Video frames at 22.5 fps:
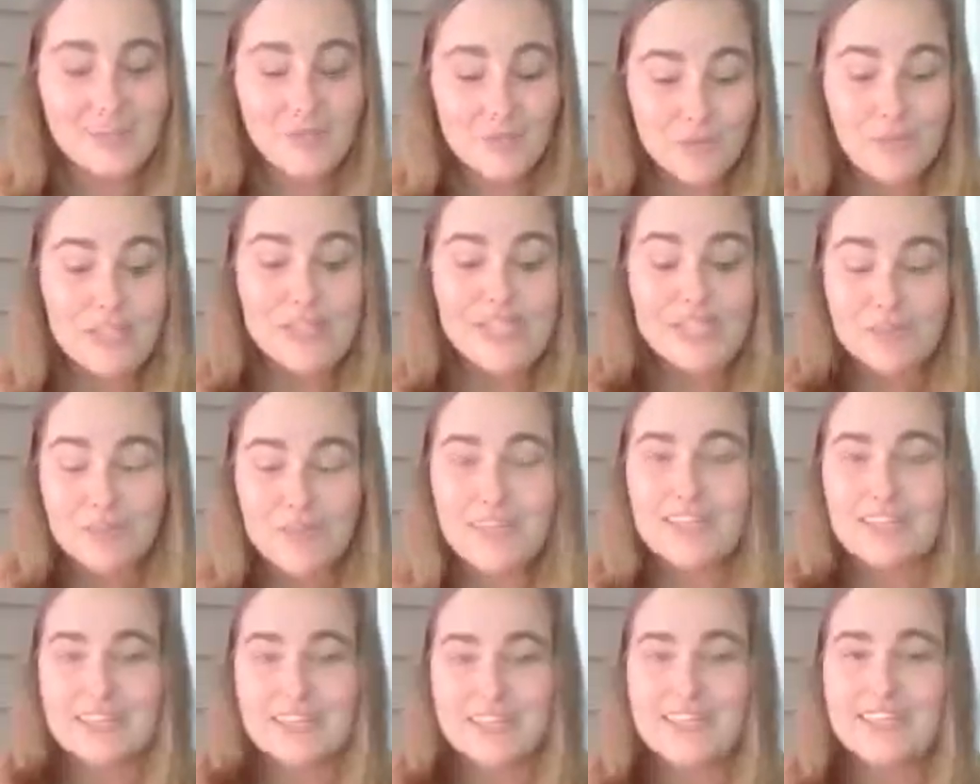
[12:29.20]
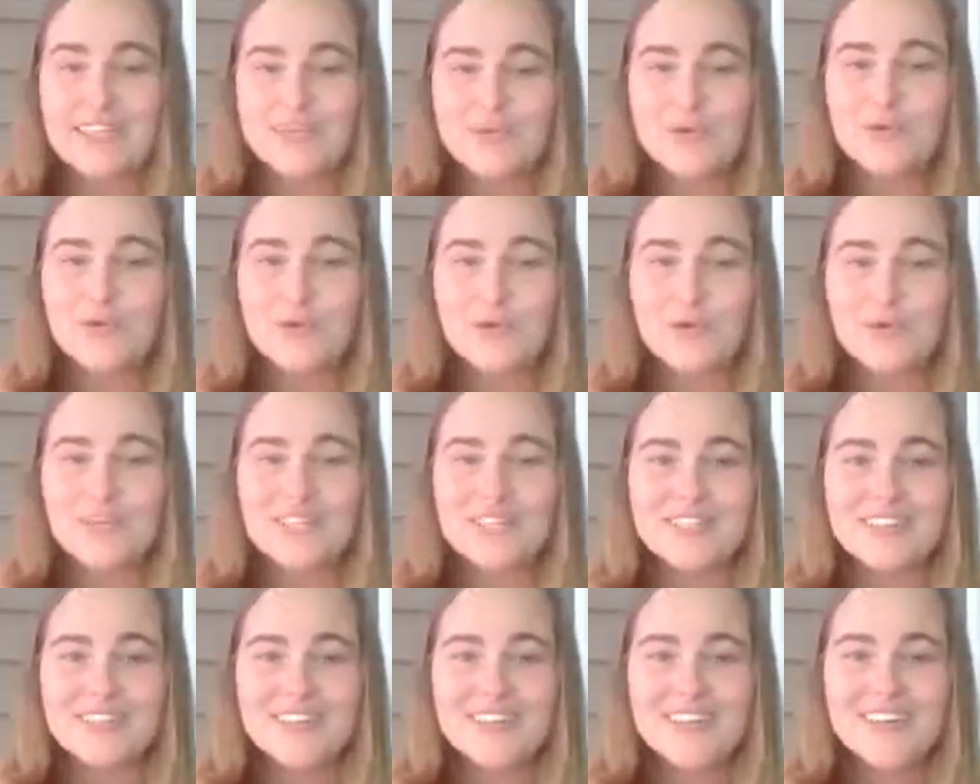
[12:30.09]

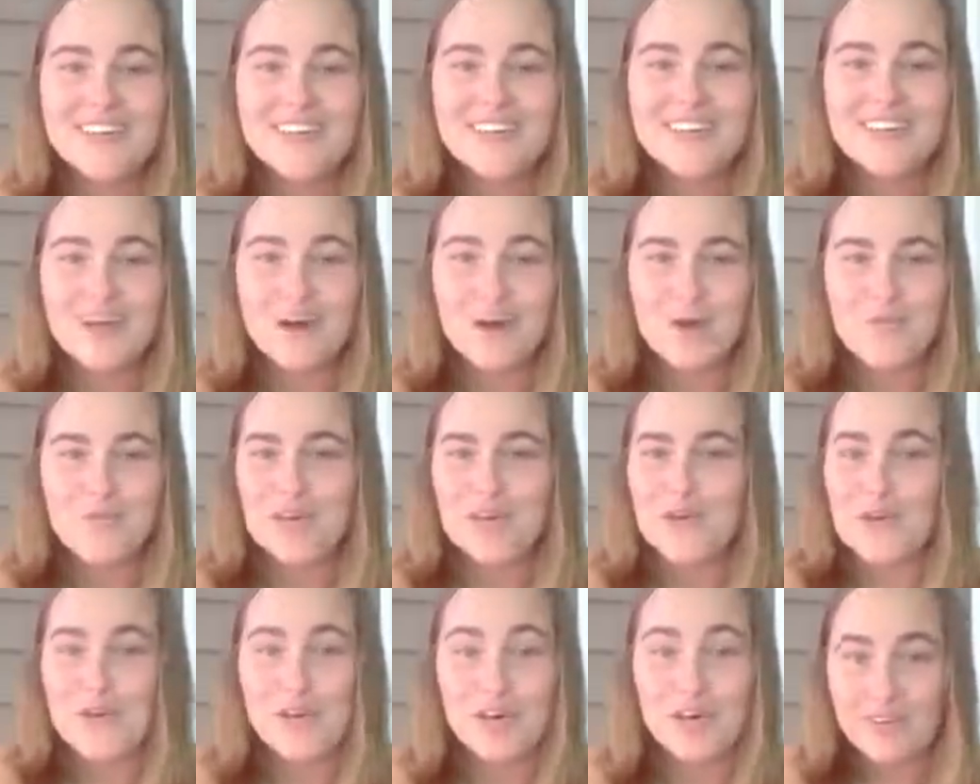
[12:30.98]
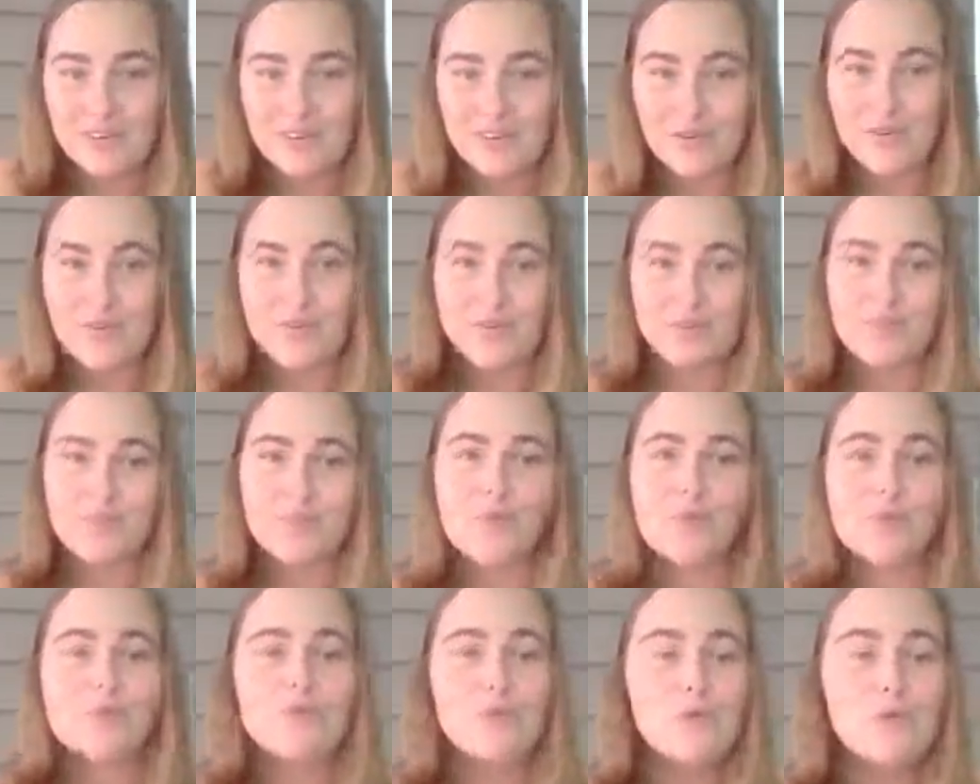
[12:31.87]
explores karma yoga in a really
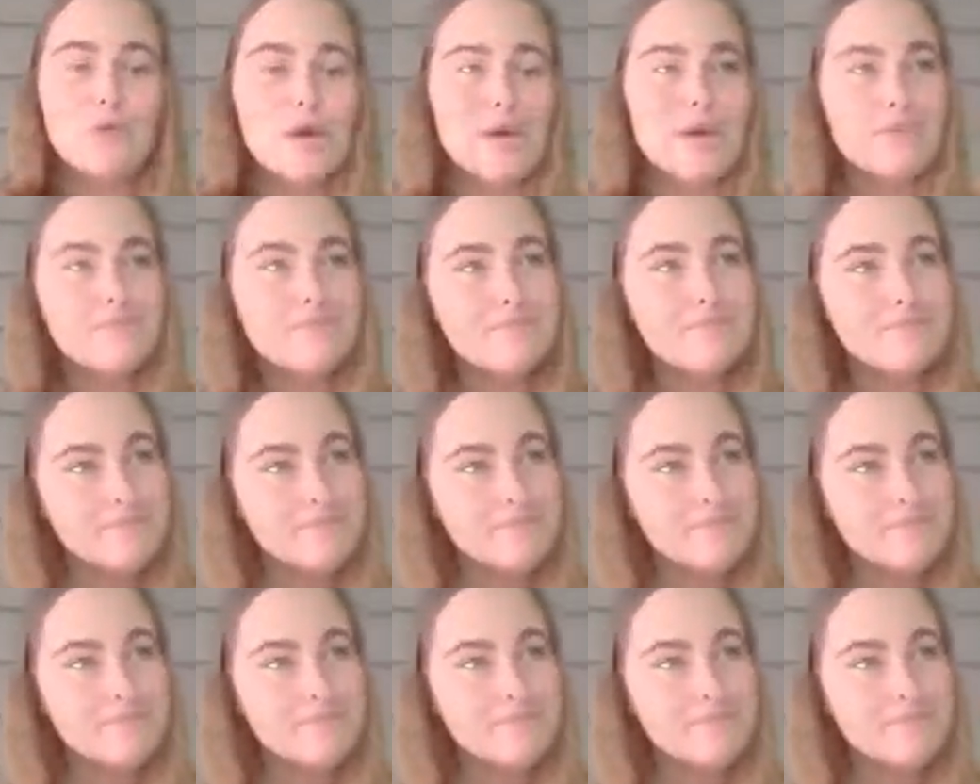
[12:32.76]
beautiful way.